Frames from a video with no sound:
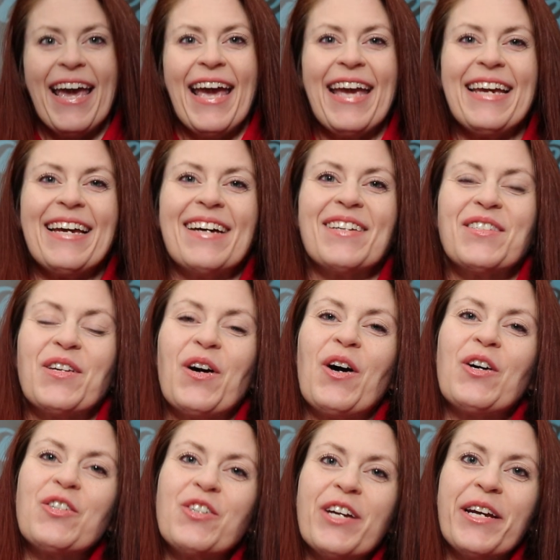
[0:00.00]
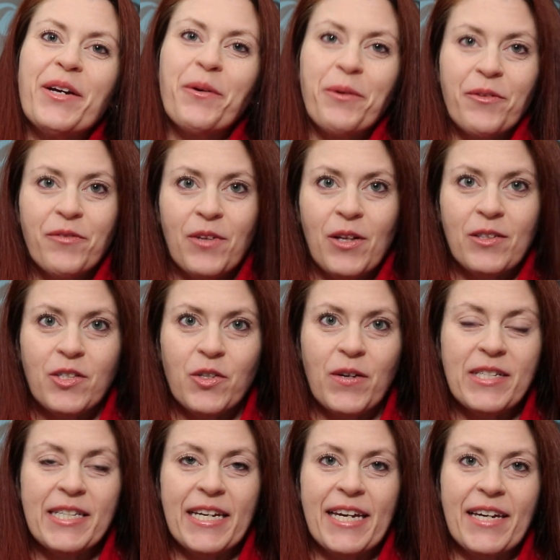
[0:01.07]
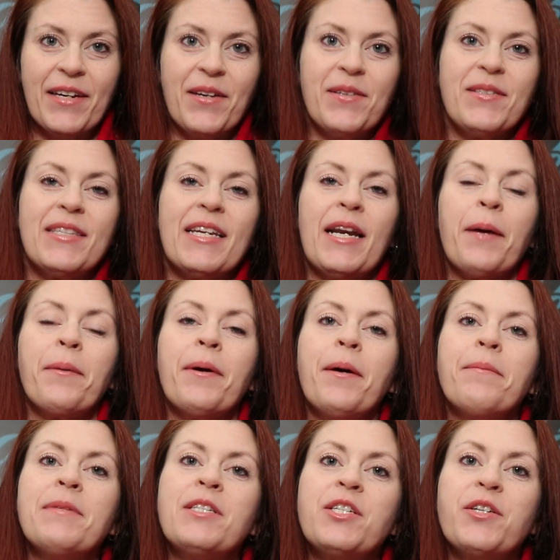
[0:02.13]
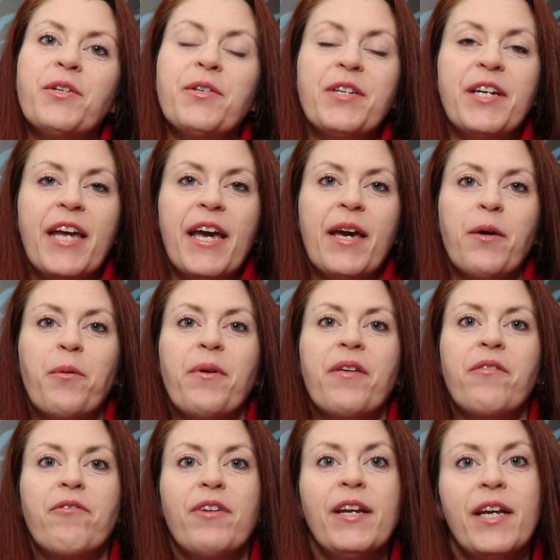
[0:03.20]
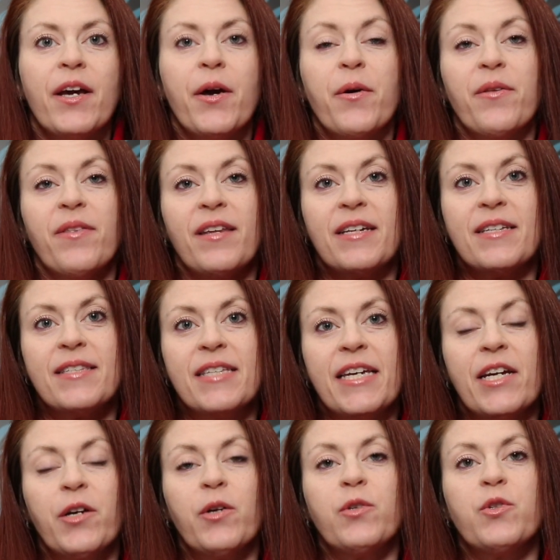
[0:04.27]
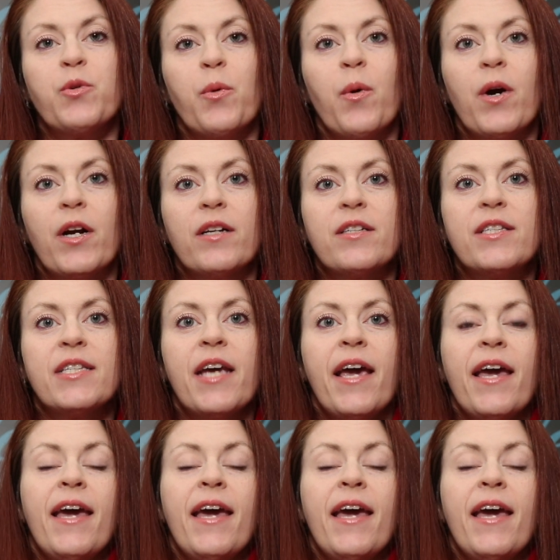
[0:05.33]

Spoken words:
Hey guys, Audra here with Flawless Crested Geckos, and I'm coming to you today with a video that is geared towards